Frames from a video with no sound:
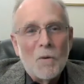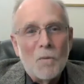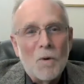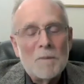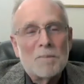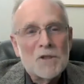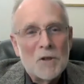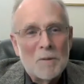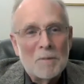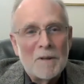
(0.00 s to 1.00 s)
would
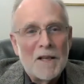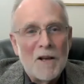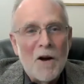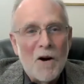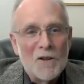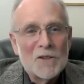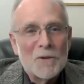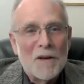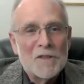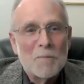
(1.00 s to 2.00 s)
presumably
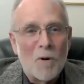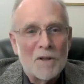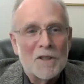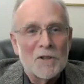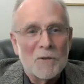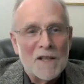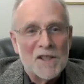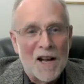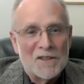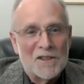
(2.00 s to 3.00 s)
also have supported the Dred
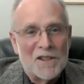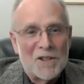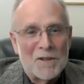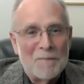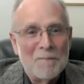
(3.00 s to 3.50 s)
Scott decision.